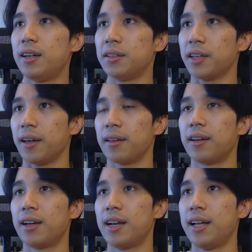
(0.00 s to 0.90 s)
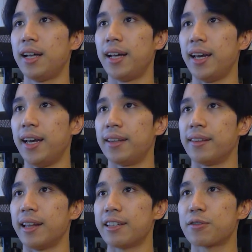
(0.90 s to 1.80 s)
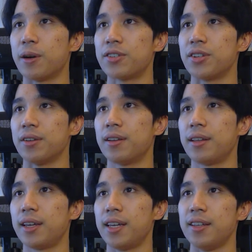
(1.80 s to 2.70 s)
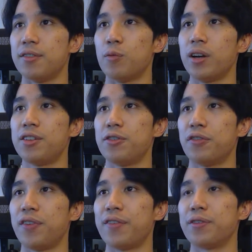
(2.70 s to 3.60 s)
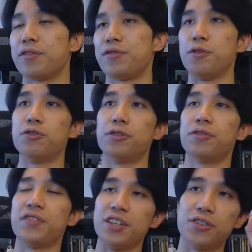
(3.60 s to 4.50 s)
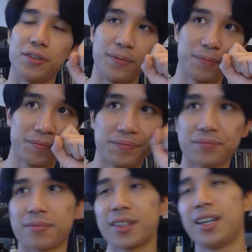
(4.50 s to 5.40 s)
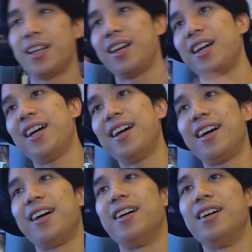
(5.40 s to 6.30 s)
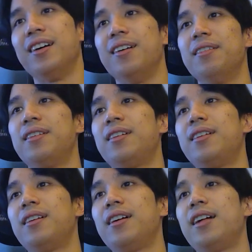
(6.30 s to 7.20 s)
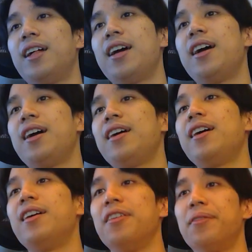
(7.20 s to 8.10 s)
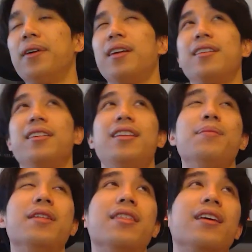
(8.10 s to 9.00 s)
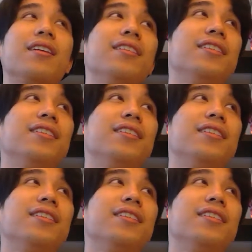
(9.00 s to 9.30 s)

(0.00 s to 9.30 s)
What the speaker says: Okay. And the last question is, what is your favorite future feature? All right, let me think.